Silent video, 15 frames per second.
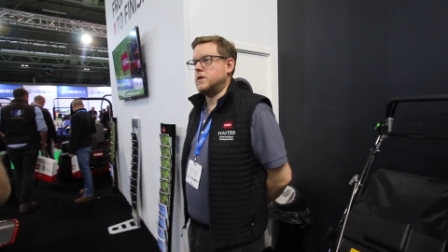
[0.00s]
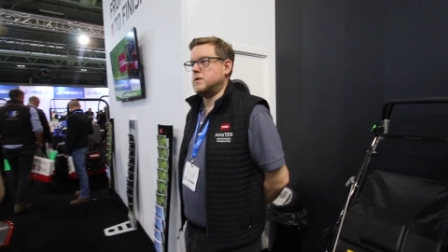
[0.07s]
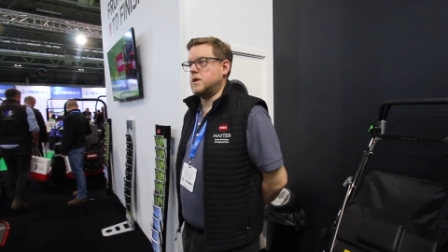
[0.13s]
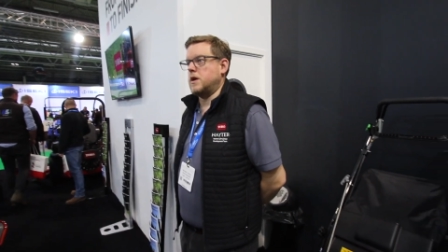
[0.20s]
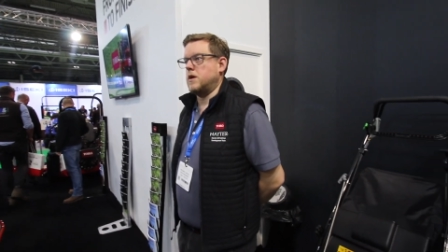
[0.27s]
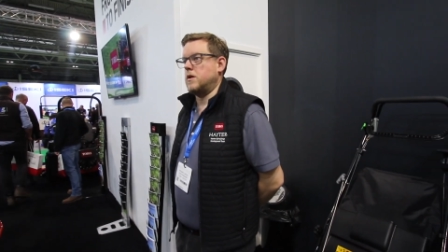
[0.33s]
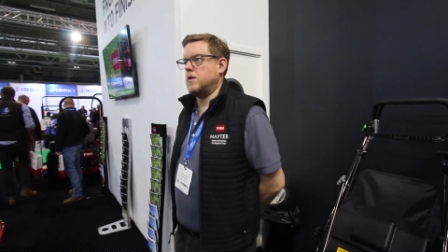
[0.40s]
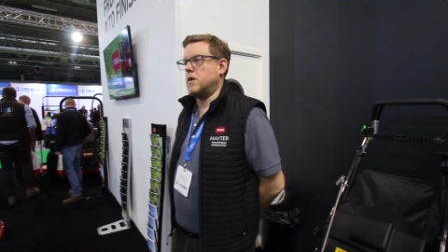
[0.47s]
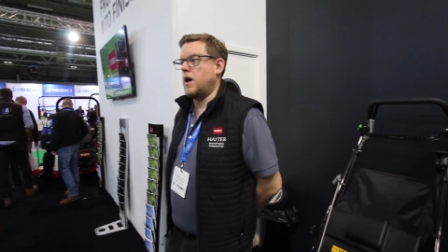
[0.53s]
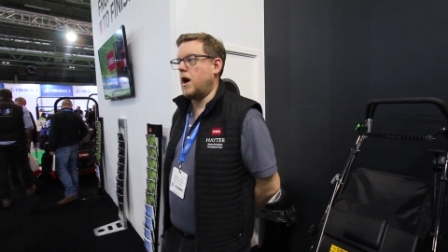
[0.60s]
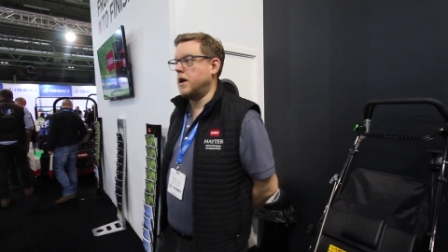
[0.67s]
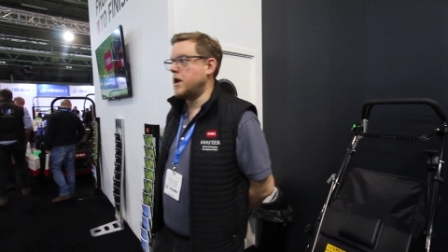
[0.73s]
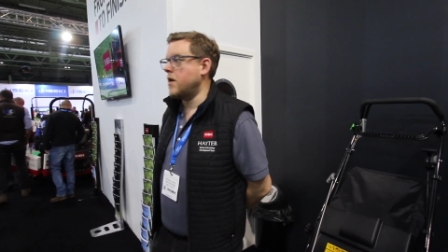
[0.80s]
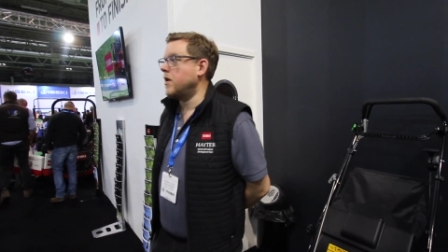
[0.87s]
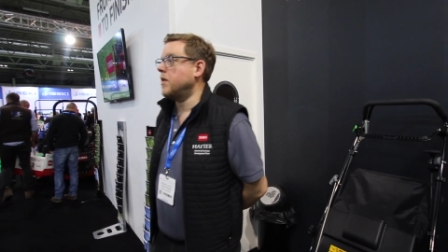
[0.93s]
So
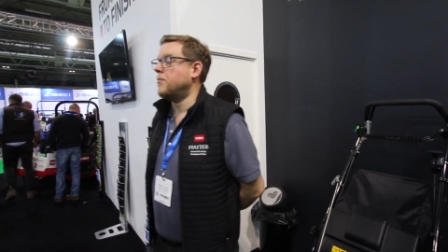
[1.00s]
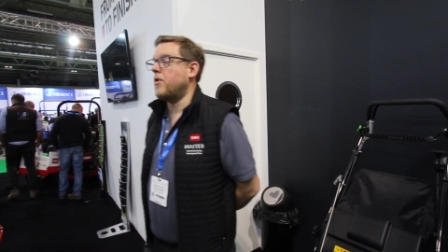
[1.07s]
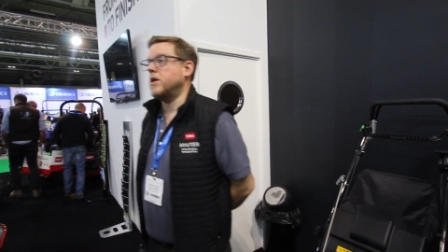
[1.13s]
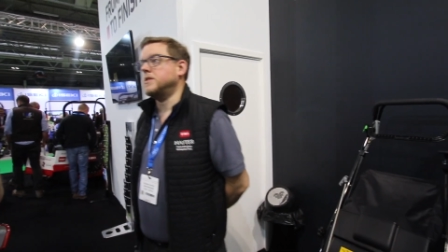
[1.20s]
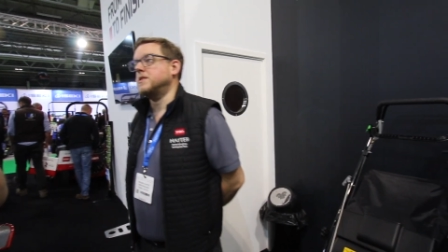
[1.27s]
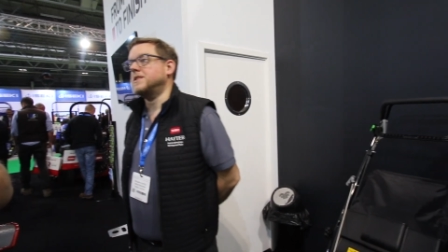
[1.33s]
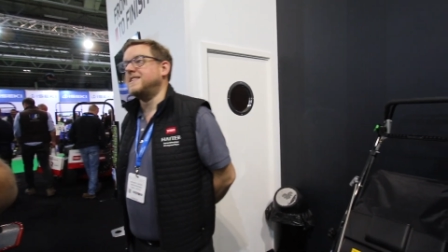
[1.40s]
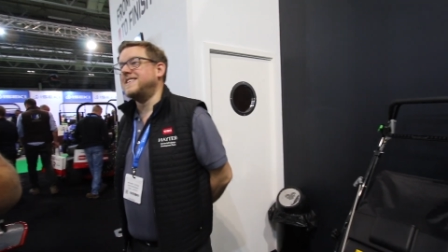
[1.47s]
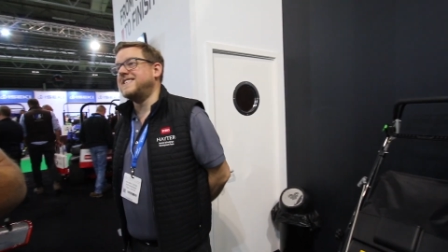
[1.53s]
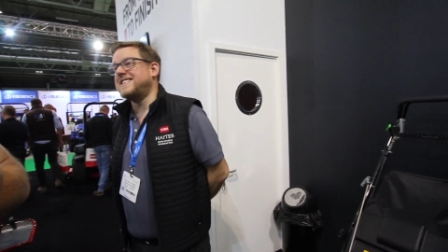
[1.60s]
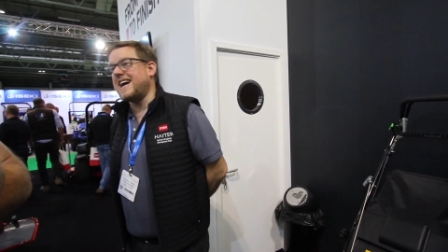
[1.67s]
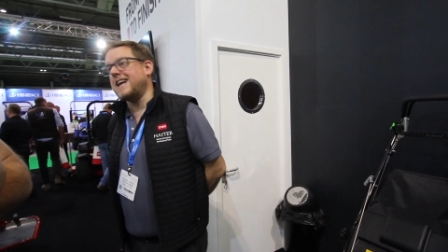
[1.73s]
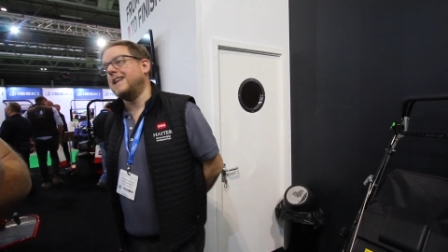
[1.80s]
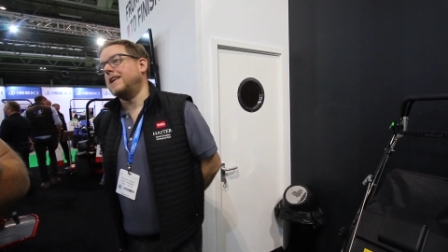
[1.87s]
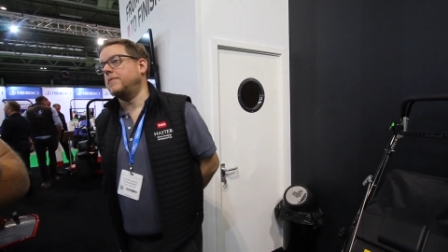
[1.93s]
I don't know the prices
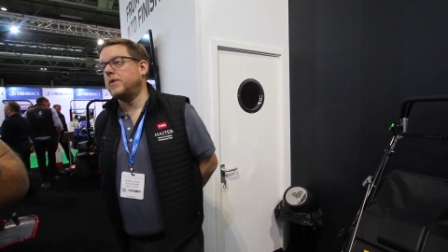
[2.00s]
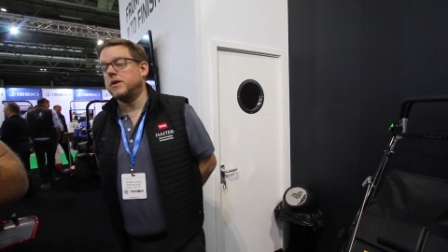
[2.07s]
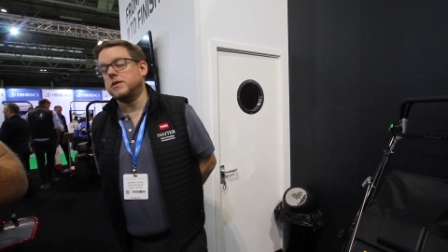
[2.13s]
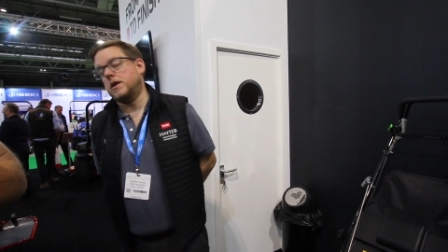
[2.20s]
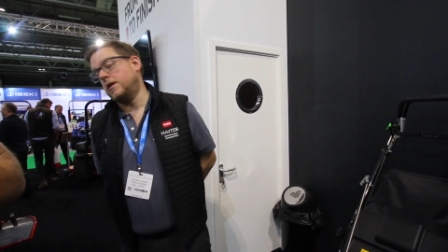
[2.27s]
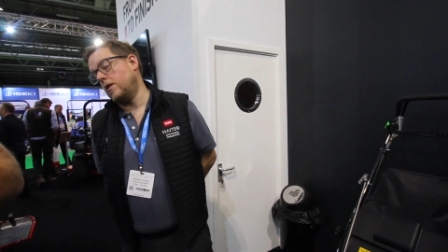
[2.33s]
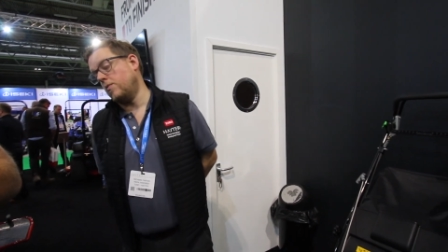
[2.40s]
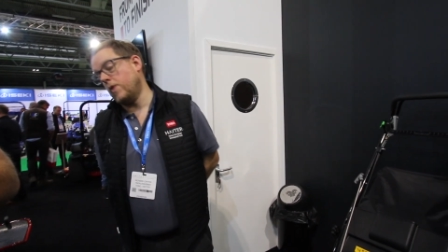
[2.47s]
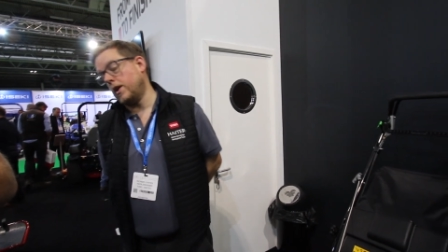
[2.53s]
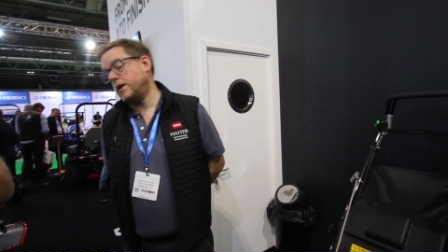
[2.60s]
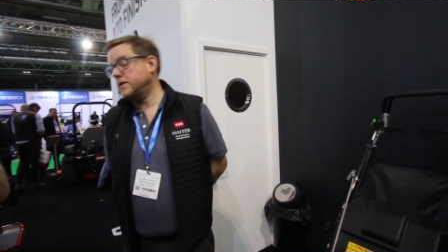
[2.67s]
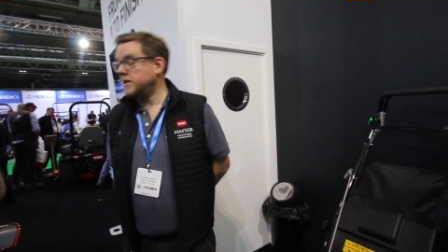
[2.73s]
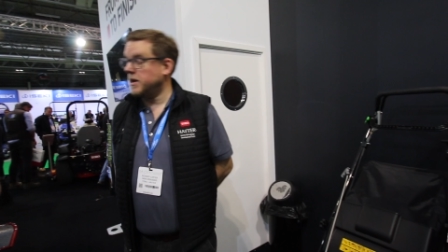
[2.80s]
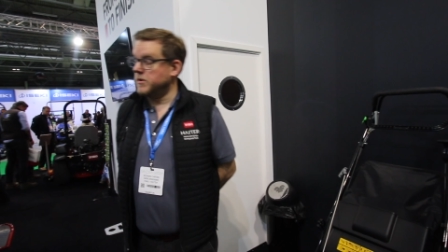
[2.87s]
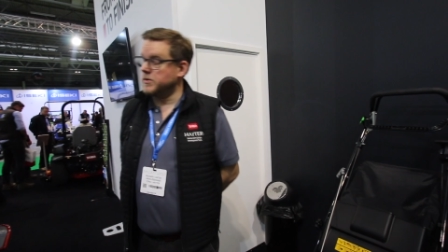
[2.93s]
exactly because I don't work
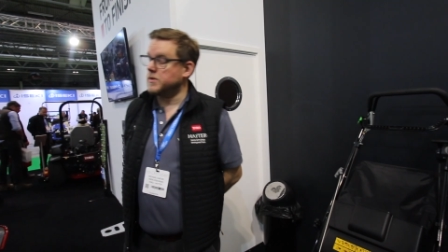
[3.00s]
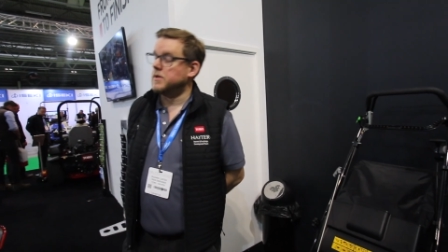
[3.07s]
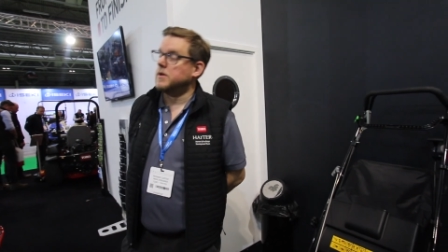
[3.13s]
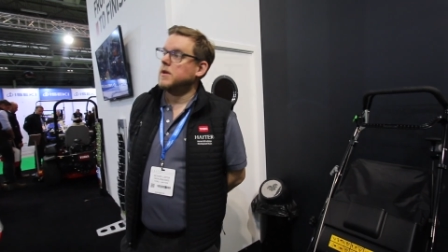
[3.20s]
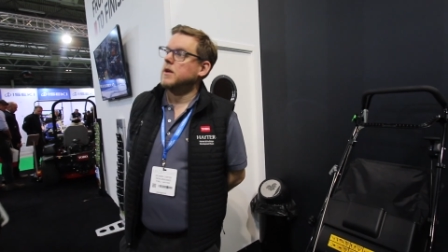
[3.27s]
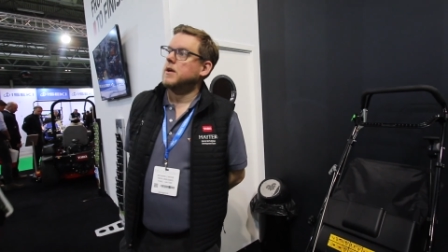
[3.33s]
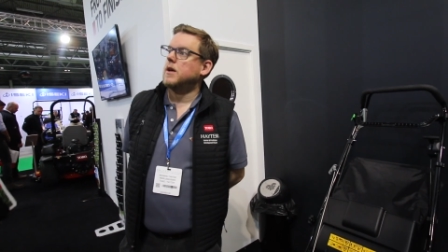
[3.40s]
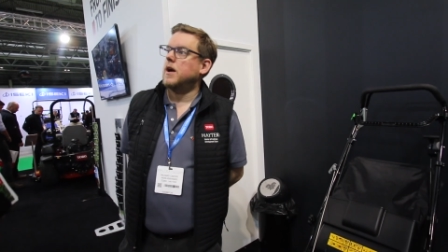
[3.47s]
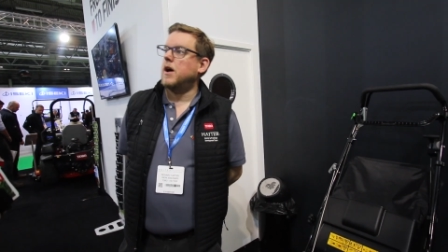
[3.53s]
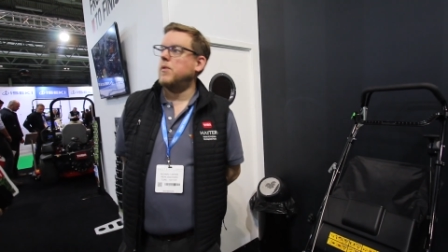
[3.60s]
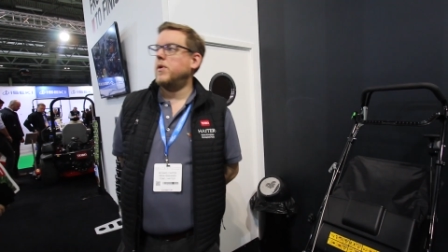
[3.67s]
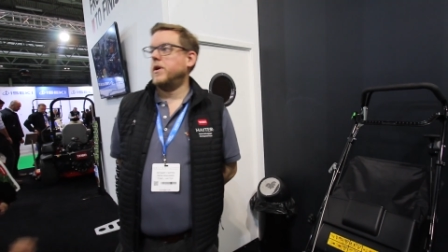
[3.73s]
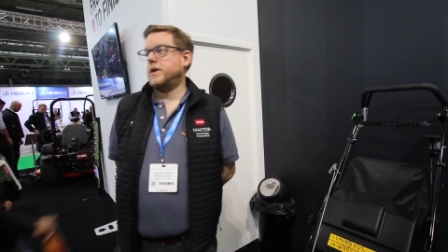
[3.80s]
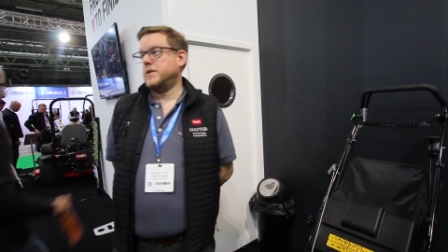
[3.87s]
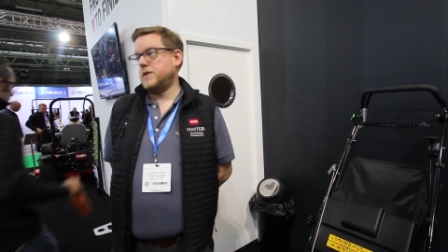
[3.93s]
in sales. I
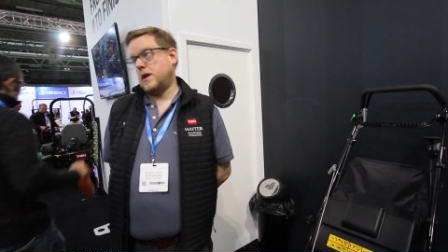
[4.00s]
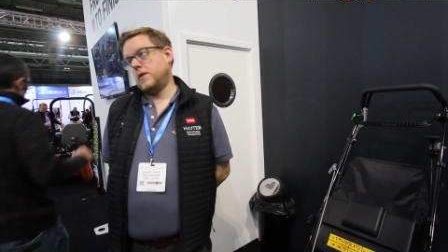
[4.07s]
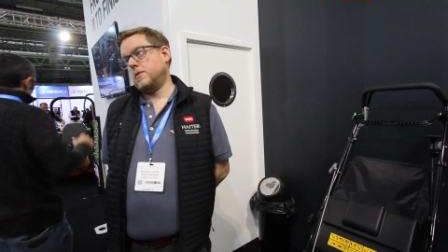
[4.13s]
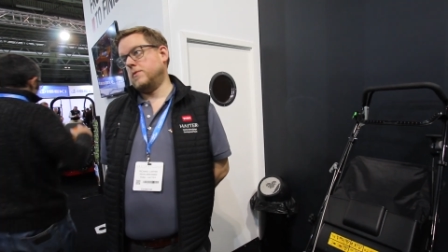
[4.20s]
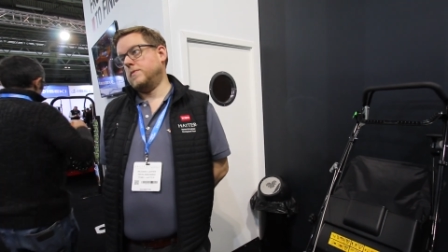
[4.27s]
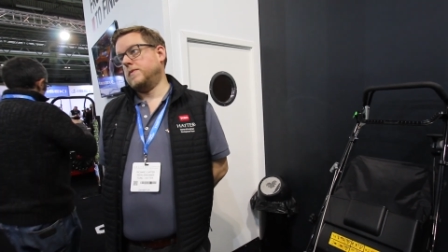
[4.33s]
work in tech.